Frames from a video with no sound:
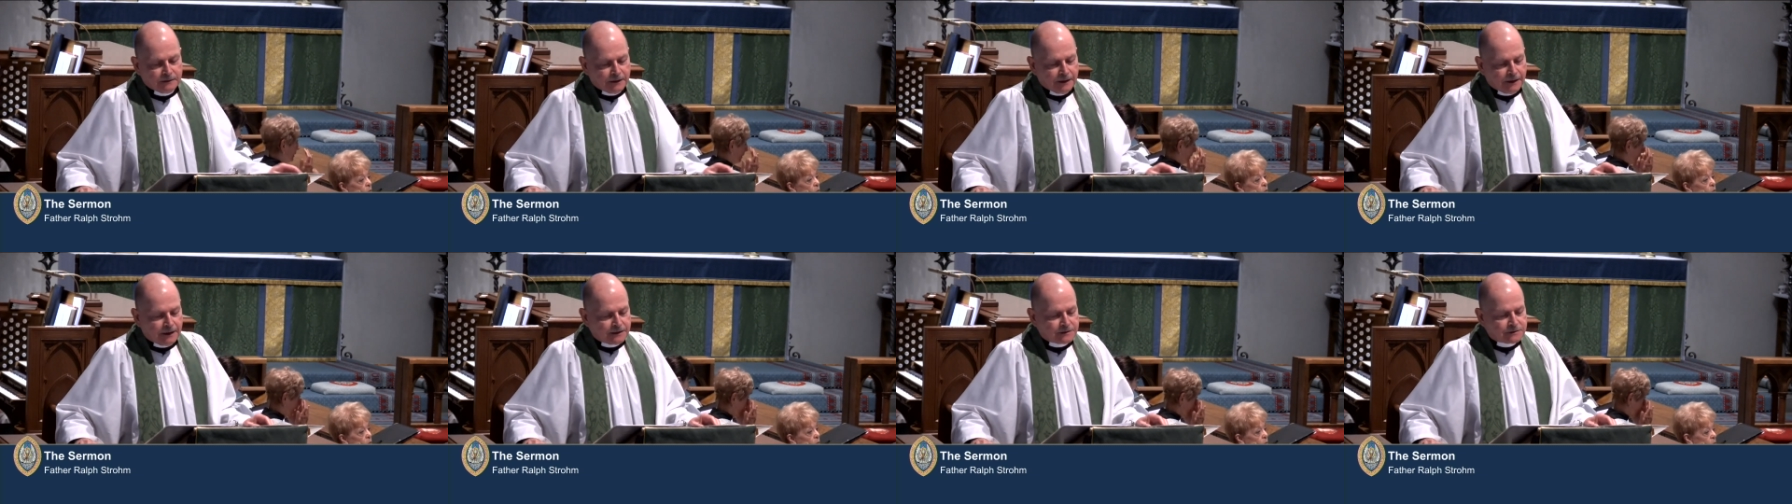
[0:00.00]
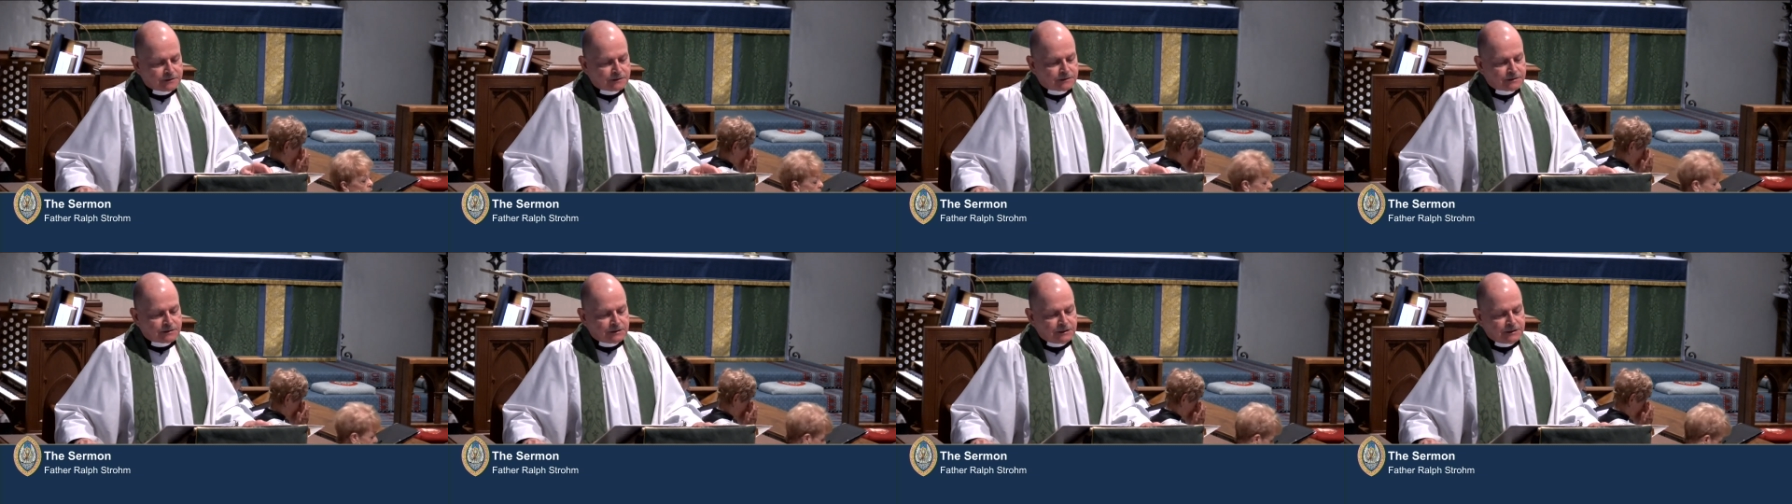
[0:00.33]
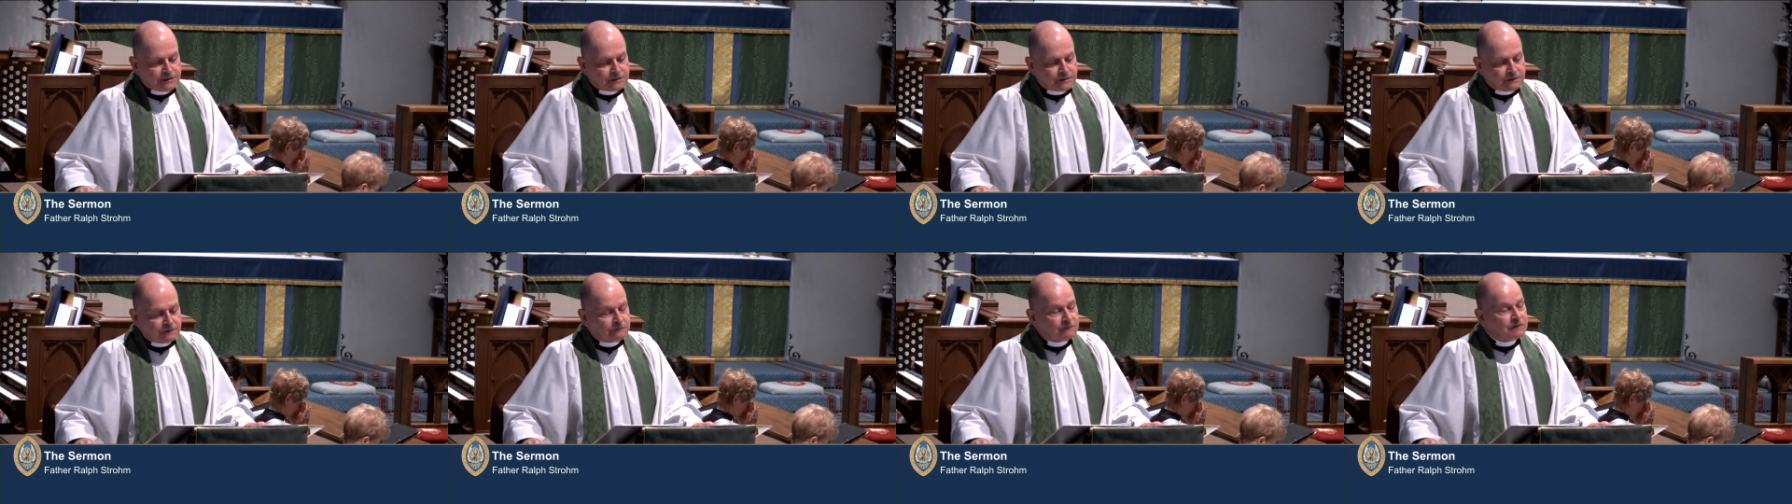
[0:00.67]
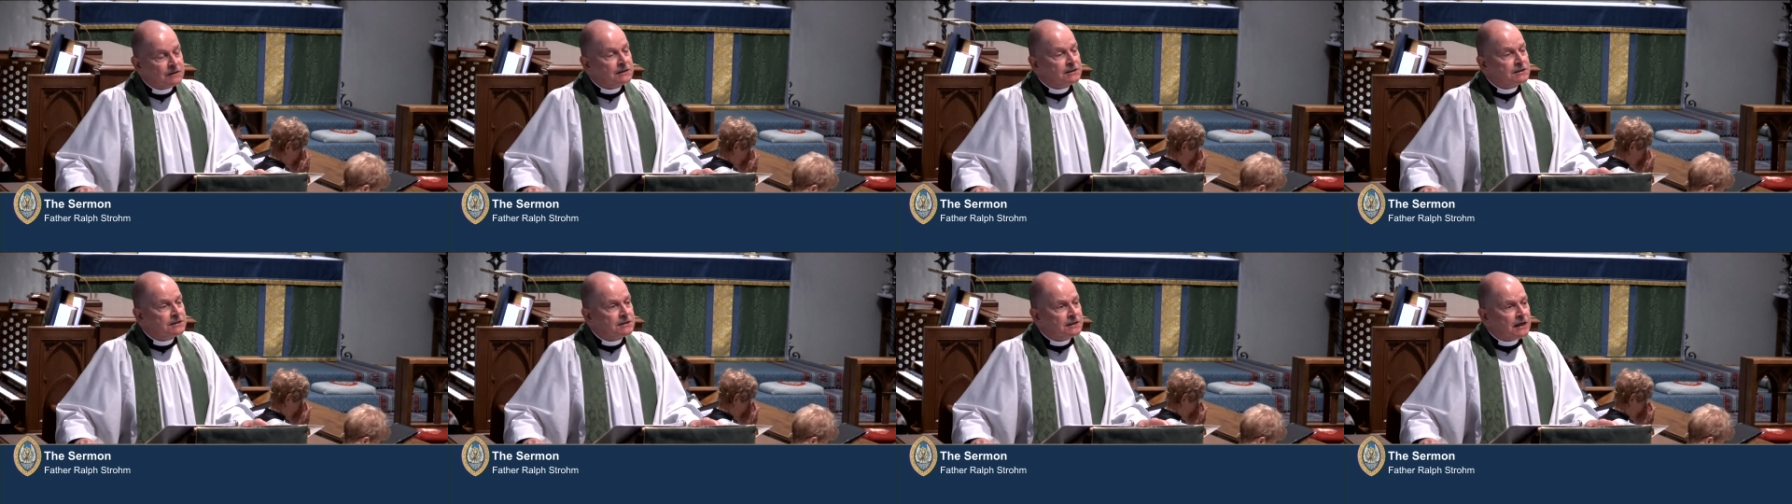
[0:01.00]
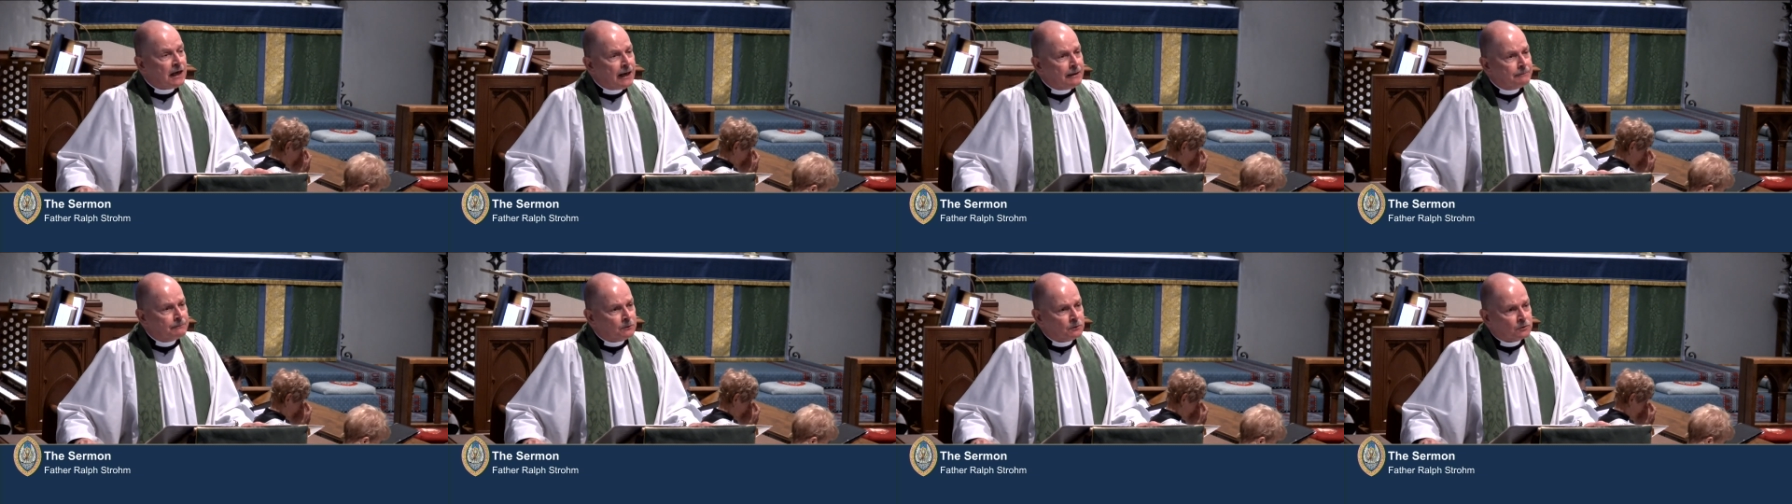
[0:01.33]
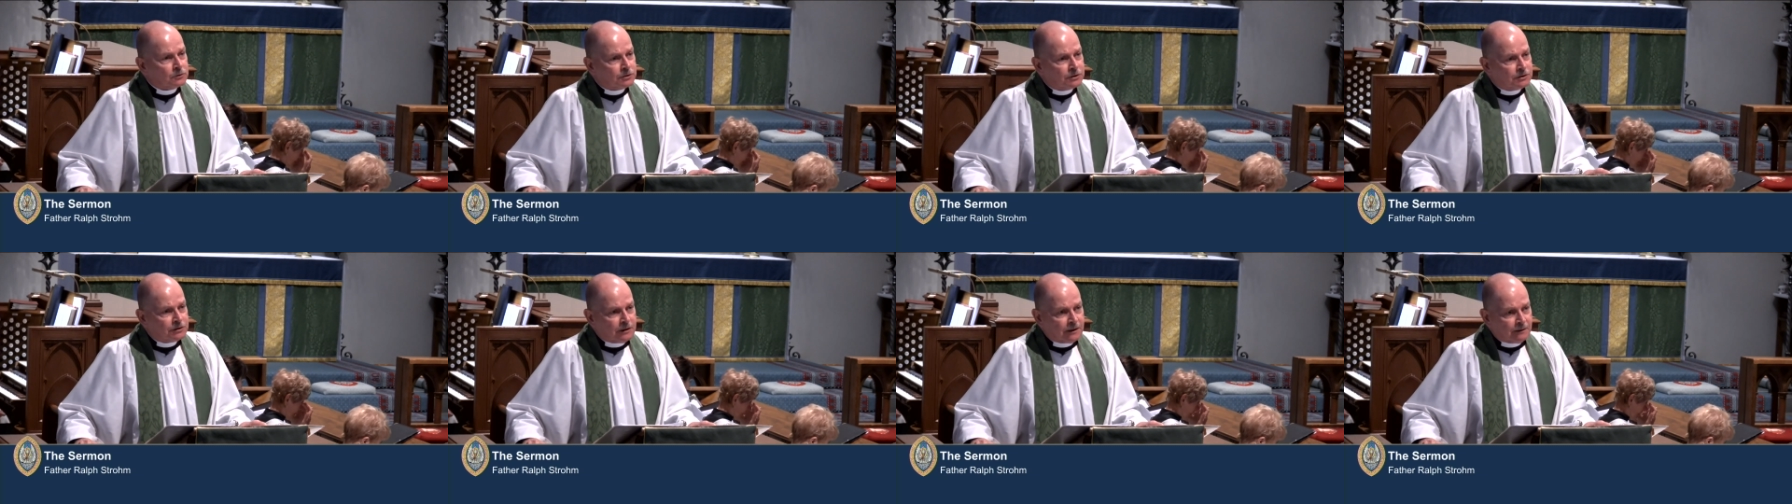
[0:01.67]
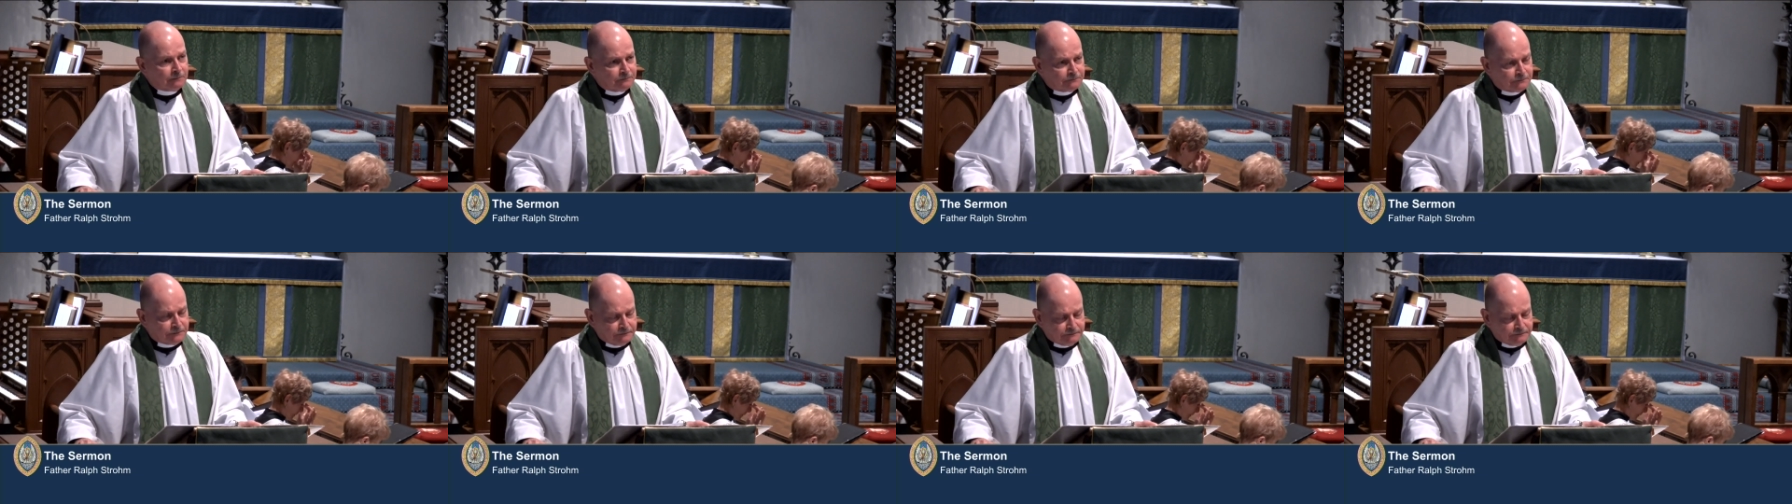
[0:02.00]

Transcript: as the season of discipleship.